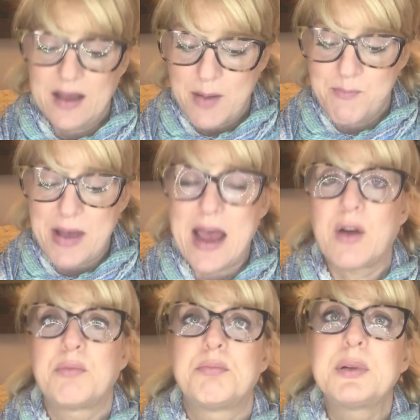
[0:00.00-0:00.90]

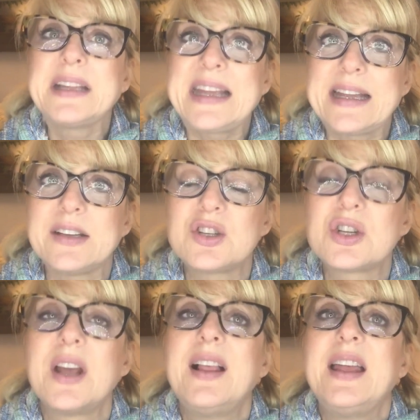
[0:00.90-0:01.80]
about
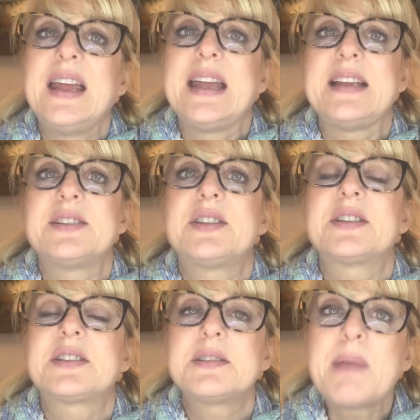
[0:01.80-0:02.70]
bleach is the
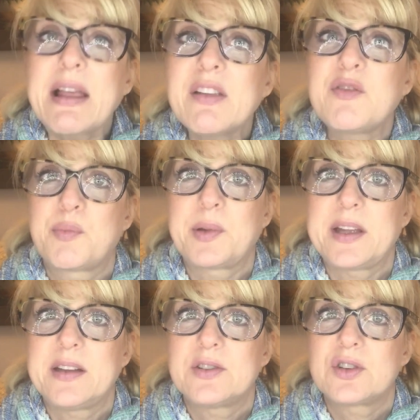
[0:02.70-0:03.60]
smell of
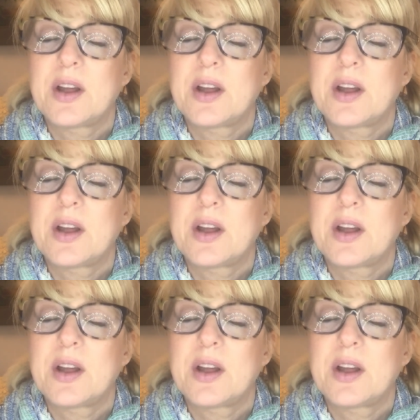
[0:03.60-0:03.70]
bleach.